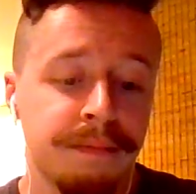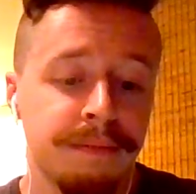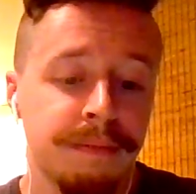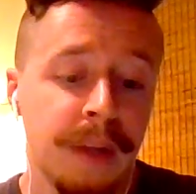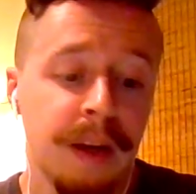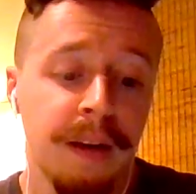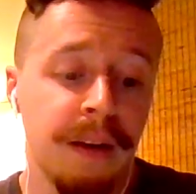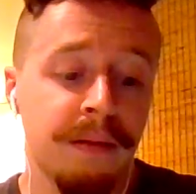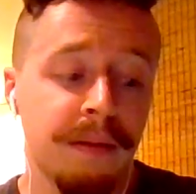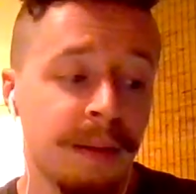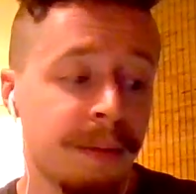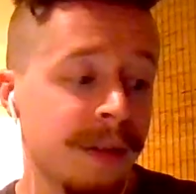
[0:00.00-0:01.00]
Yeah,
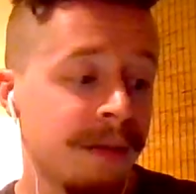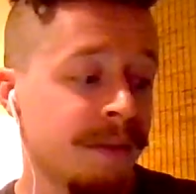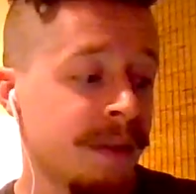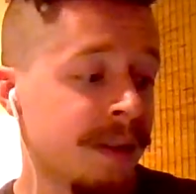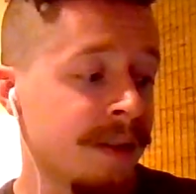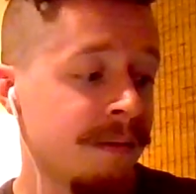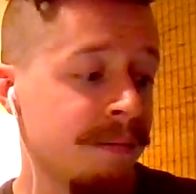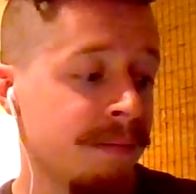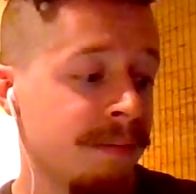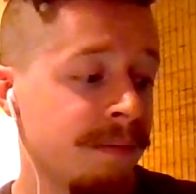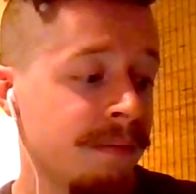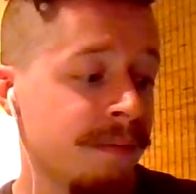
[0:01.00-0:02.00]
I mean,
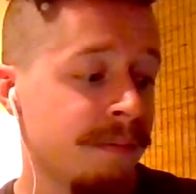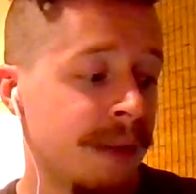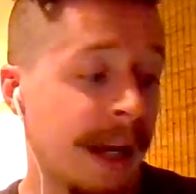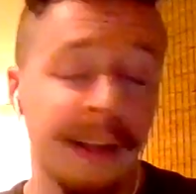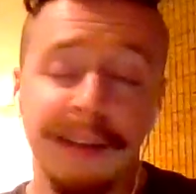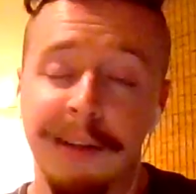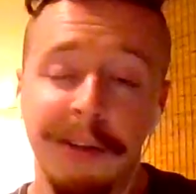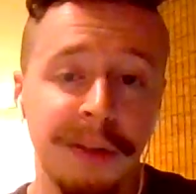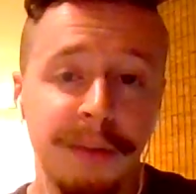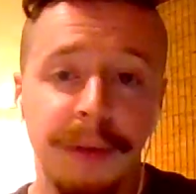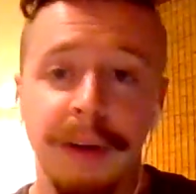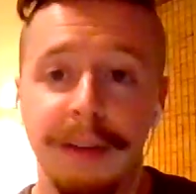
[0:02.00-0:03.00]
it adds another
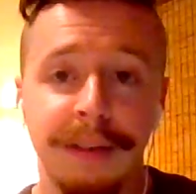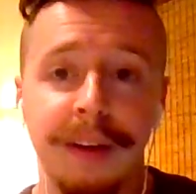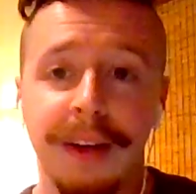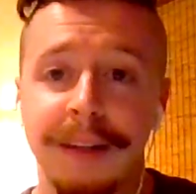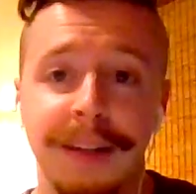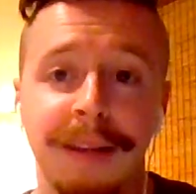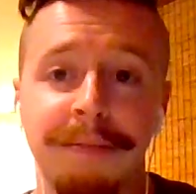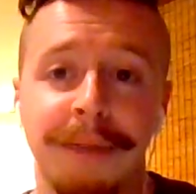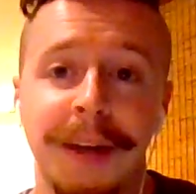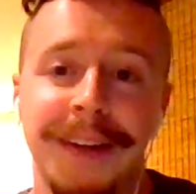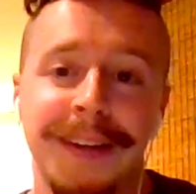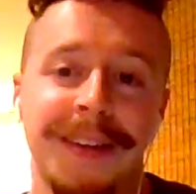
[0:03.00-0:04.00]
experience, like I said.
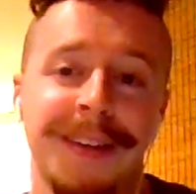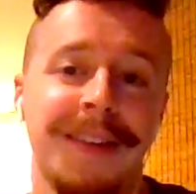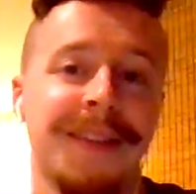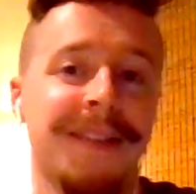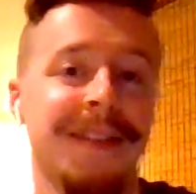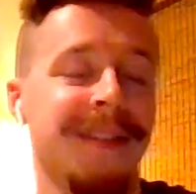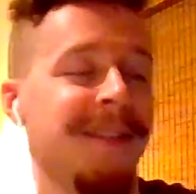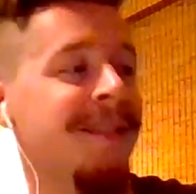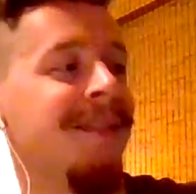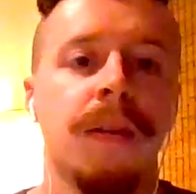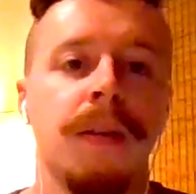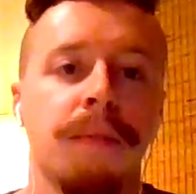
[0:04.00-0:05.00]

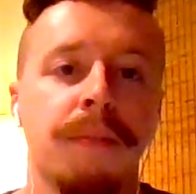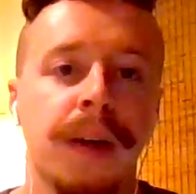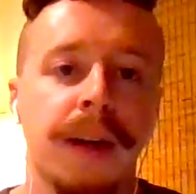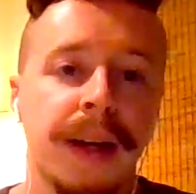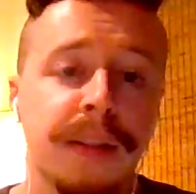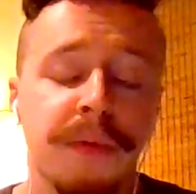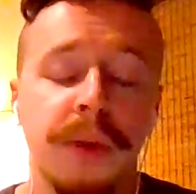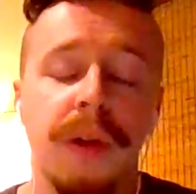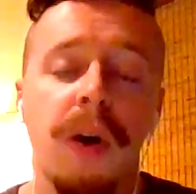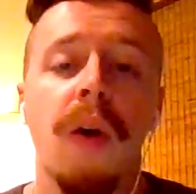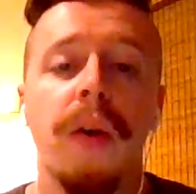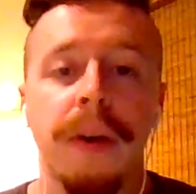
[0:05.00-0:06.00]
But as for the
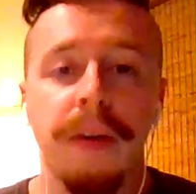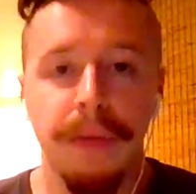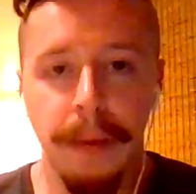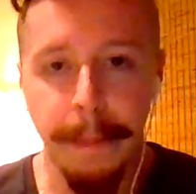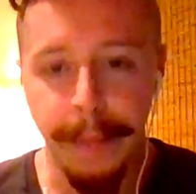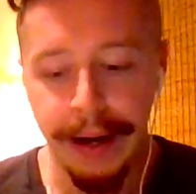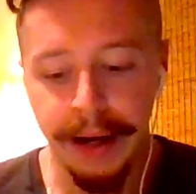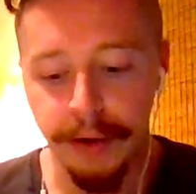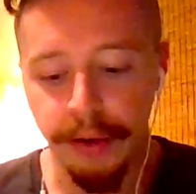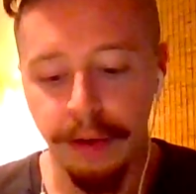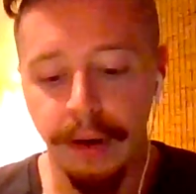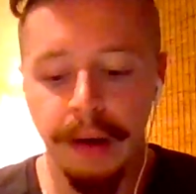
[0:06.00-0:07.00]
heart of the
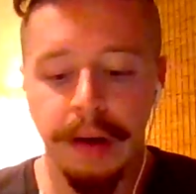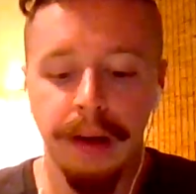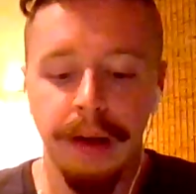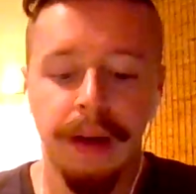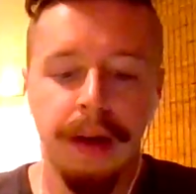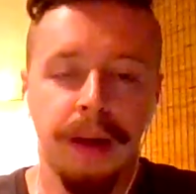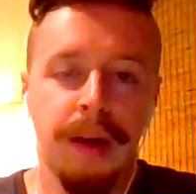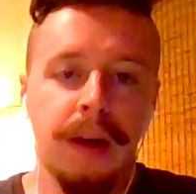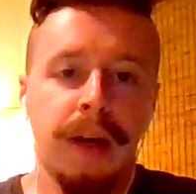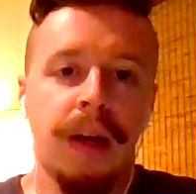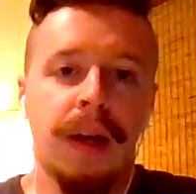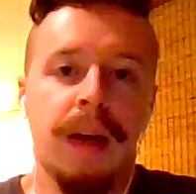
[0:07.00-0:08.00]
matter,
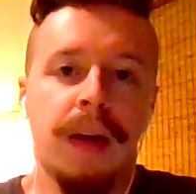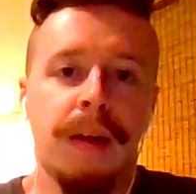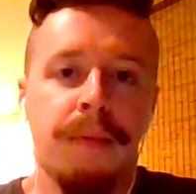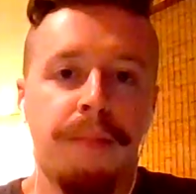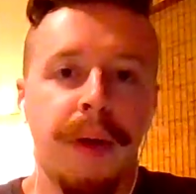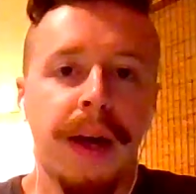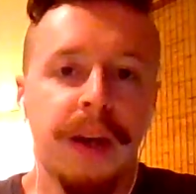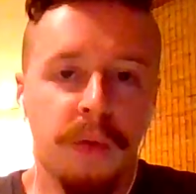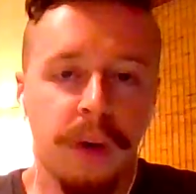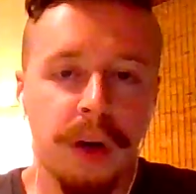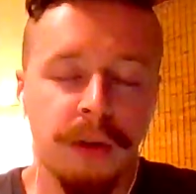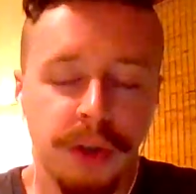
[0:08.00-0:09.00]
back
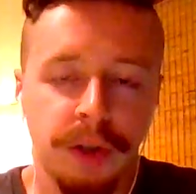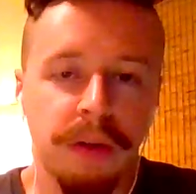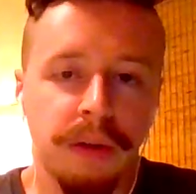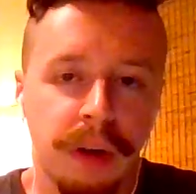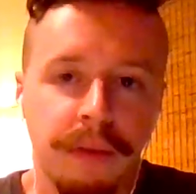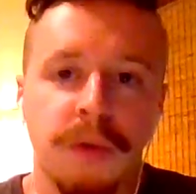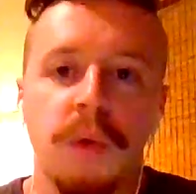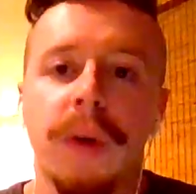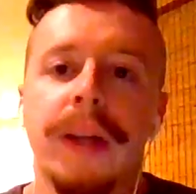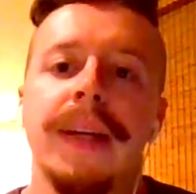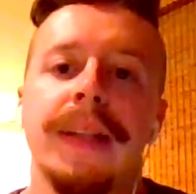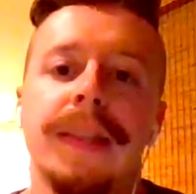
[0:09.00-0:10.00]
around June of
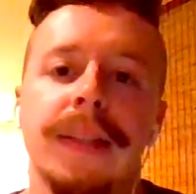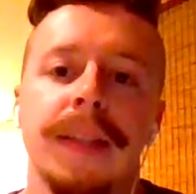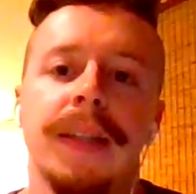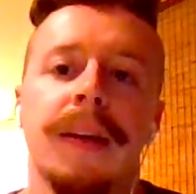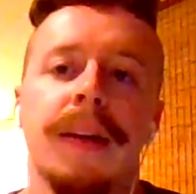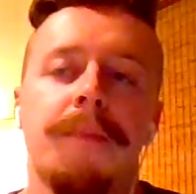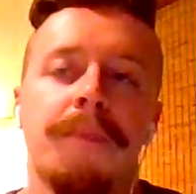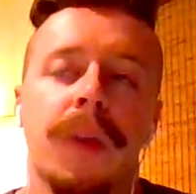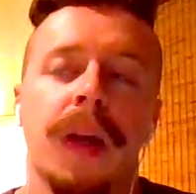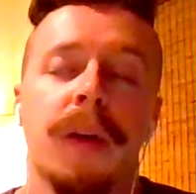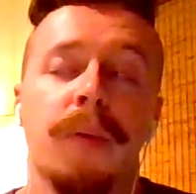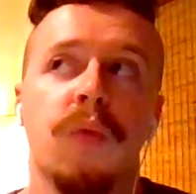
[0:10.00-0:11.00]
2018,
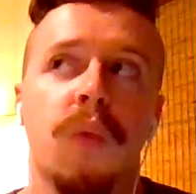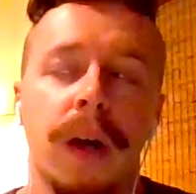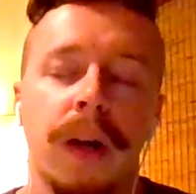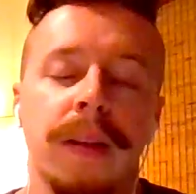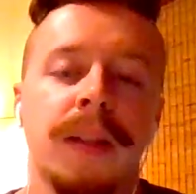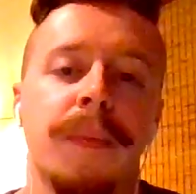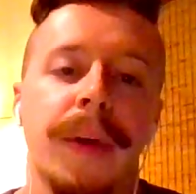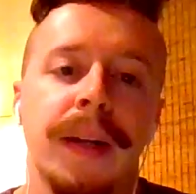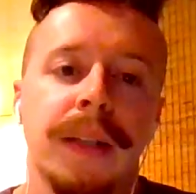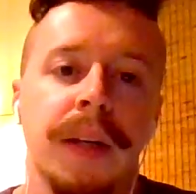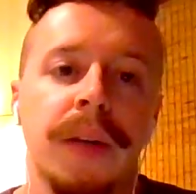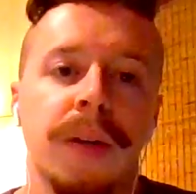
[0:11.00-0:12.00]
I was well into my
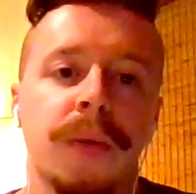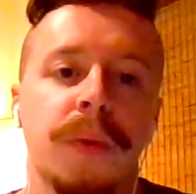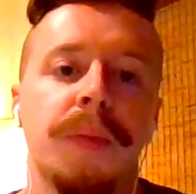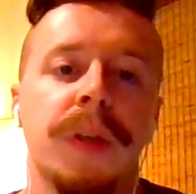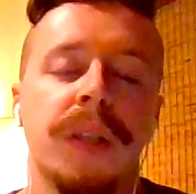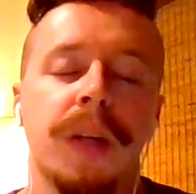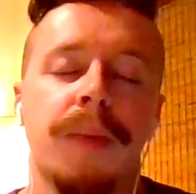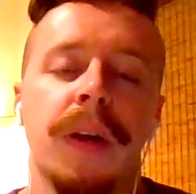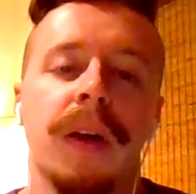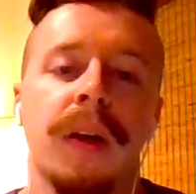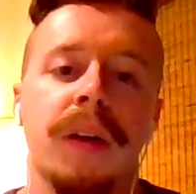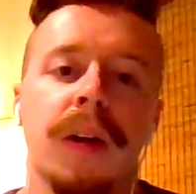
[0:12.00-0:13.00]
tenure with
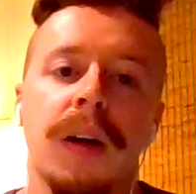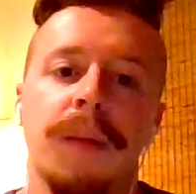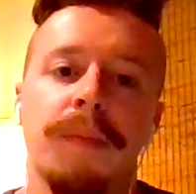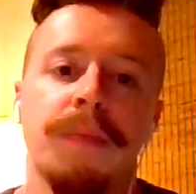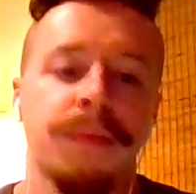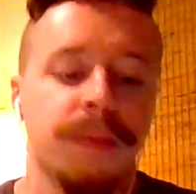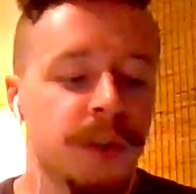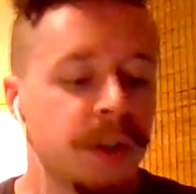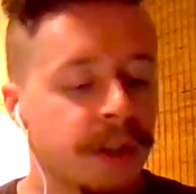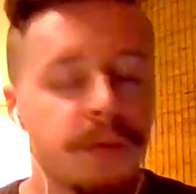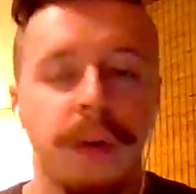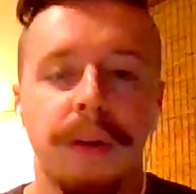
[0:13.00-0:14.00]
bjpen.com,
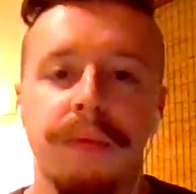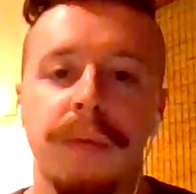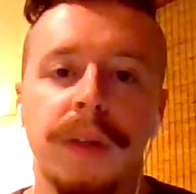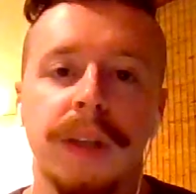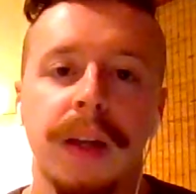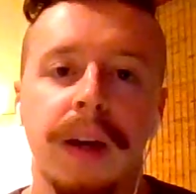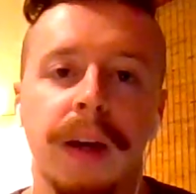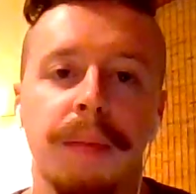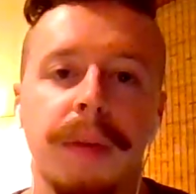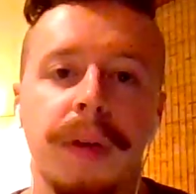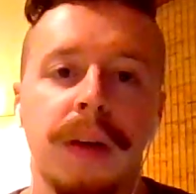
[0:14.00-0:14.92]
just went full-time,